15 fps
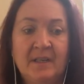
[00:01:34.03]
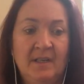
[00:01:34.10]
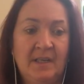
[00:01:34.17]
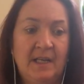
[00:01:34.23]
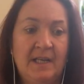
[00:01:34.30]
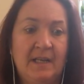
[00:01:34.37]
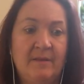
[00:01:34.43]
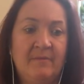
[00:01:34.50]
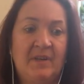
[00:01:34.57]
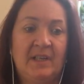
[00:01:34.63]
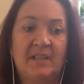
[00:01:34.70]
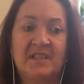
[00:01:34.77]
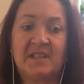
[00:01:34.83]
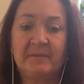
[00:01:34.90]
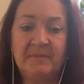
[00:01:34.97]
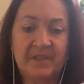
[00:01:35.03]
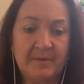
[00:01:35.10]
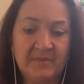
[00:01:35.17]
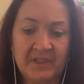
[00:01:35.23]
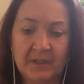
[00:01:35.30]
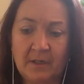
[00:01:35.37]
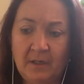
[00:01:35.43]
And sometimes
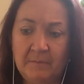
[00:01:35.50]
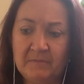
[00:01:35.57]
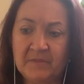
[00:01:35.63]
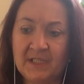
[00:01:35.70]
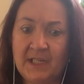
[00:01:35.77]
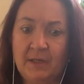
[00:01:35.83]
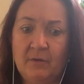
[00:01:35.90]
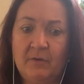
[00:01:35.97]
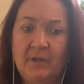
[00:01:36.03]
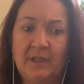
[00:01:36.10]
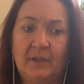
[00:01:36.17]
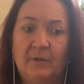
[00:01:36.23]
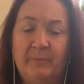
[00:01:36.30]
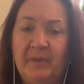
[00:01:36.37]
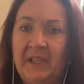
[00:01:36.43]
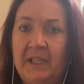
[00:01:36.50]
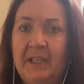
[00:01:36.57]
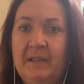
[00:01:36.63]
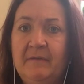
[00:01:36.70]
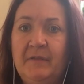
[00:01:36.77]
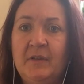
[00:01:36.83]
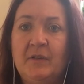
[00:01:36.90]
it comes out in our
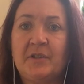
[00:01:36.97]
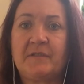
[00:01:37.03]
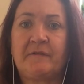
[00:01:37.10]
behaviours,